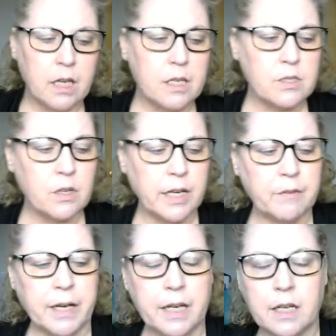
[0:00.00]
So
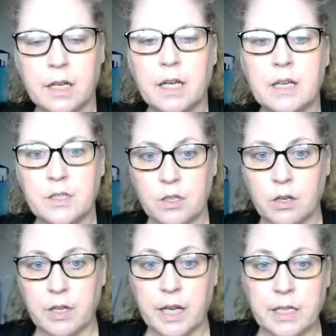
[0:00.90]
anyway,
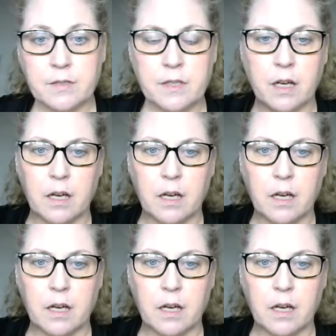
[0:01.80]
yes,